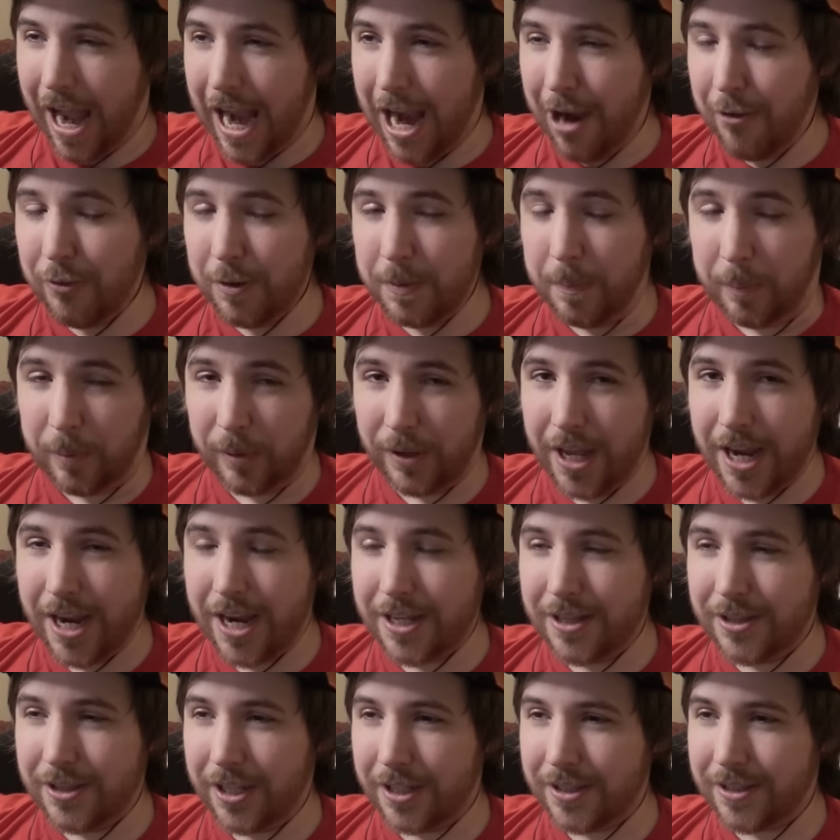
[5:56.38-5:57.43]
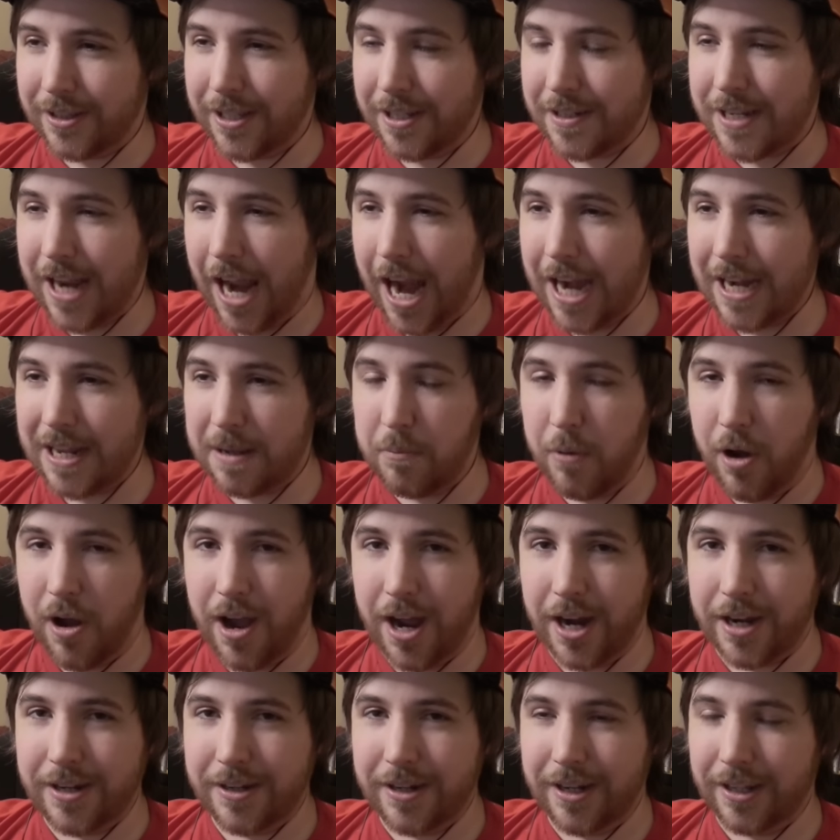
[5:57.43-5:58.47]
I would play the tiny
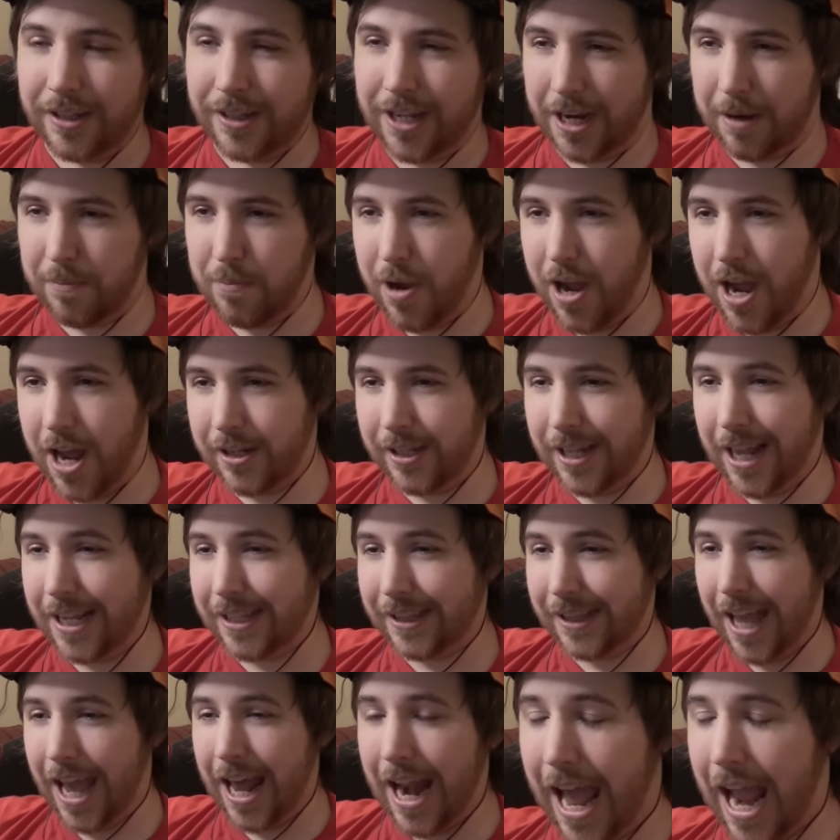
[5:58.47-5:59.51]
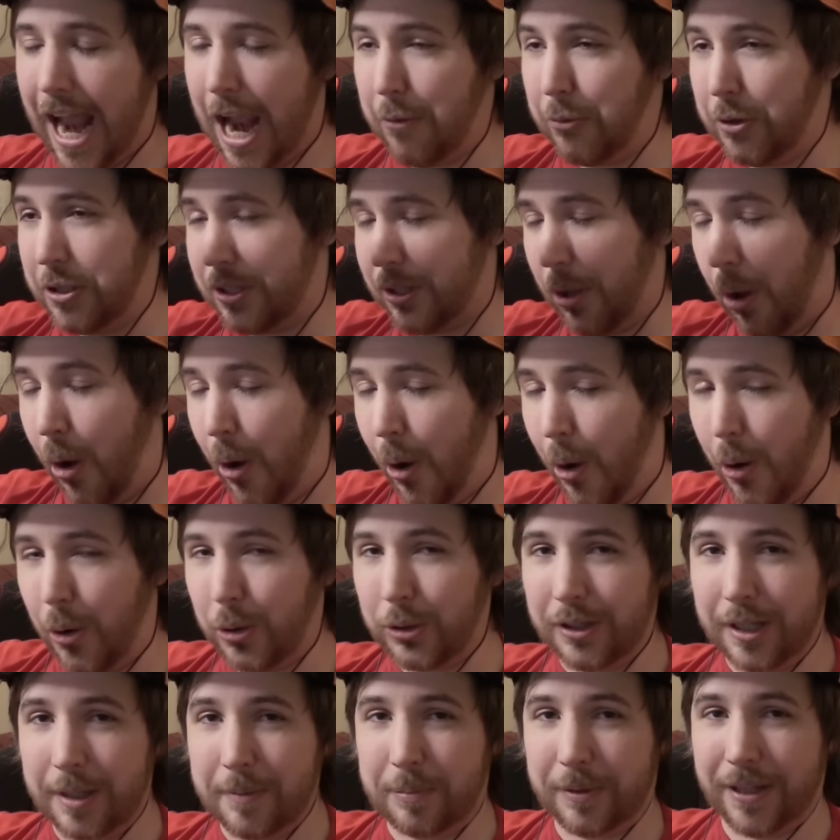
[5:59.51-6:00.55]
mon like mod like that. I would
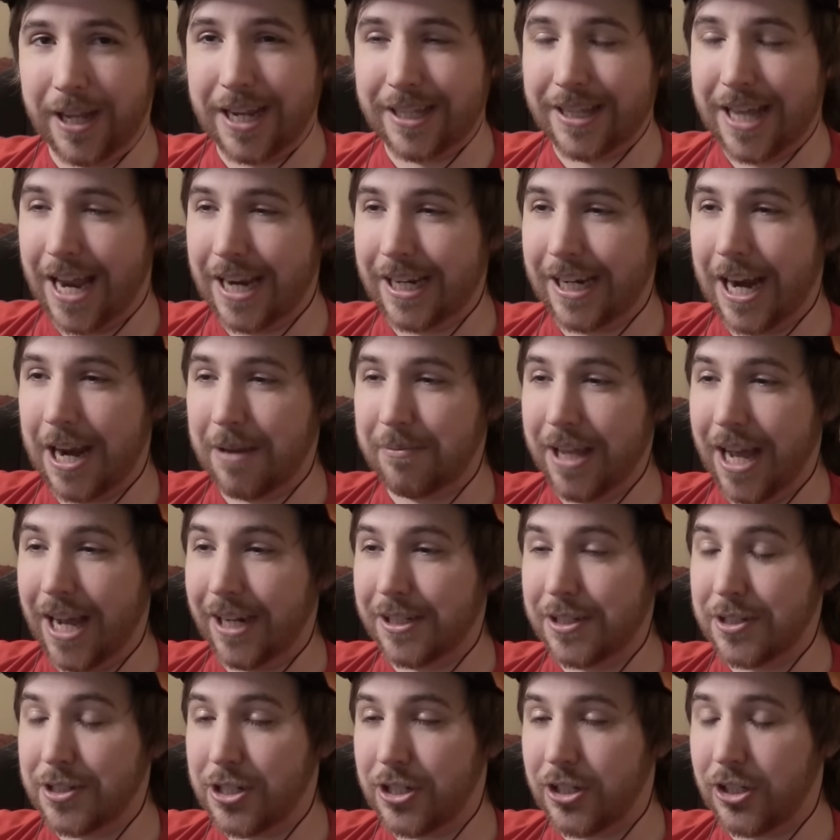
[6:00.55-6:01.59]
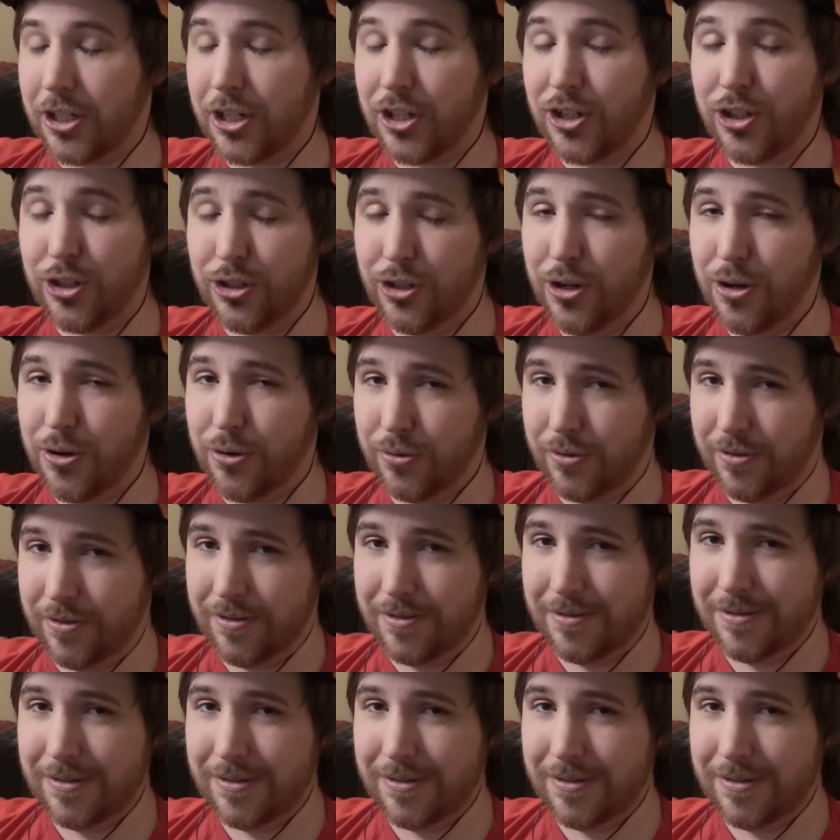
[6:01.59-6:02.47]
totally play that game. That is cute.